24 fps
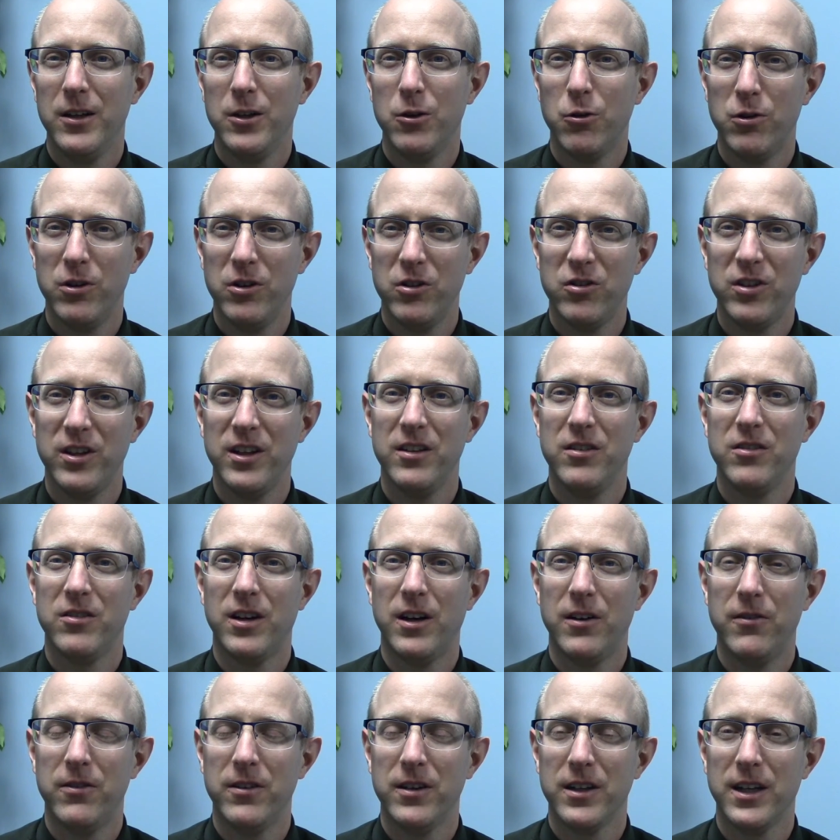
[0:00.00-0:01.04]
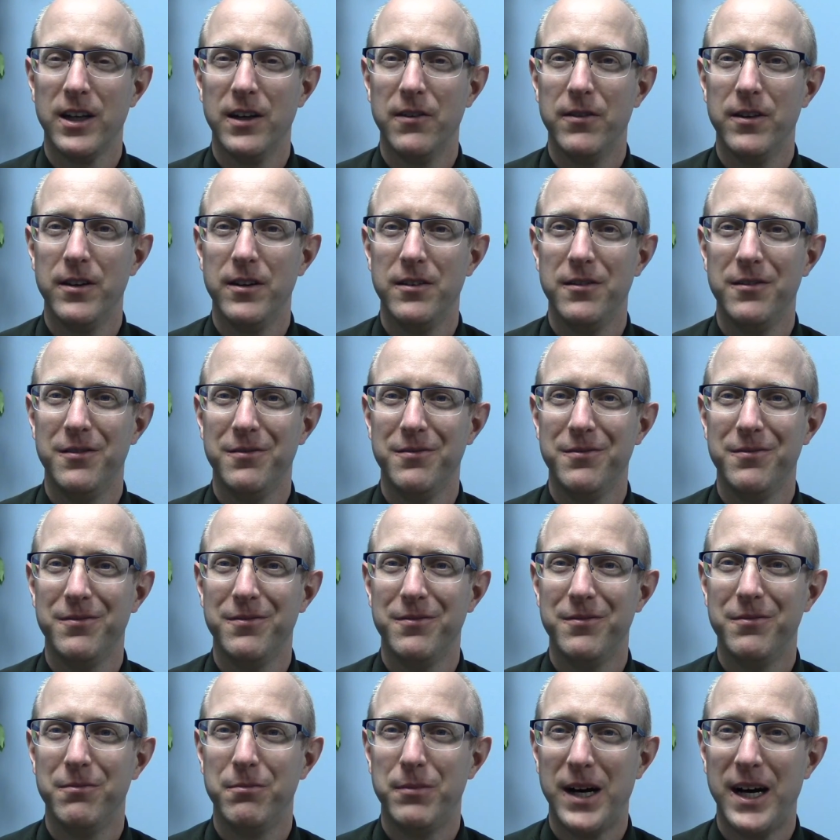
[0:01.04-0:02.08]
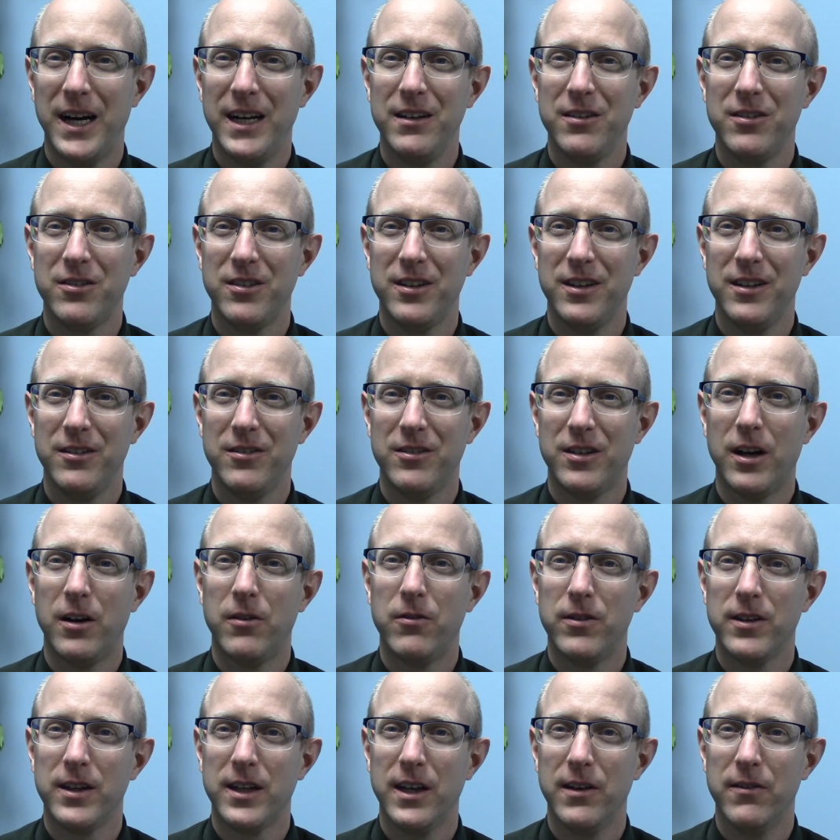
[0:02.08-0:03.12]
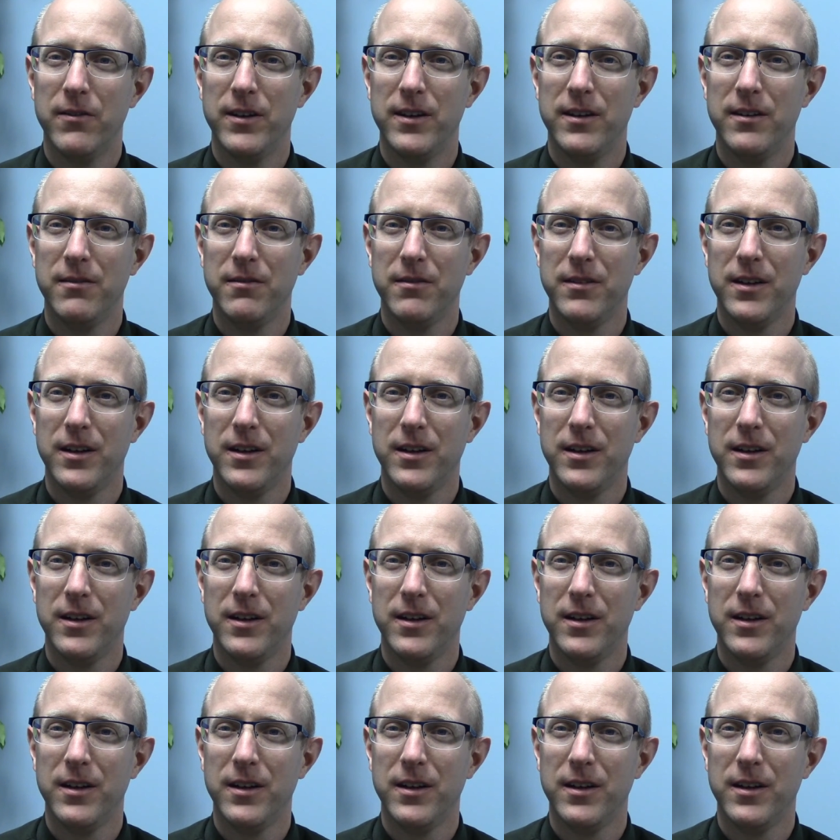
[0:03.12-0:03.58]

Your sins are forgiven. My sins are forgiven.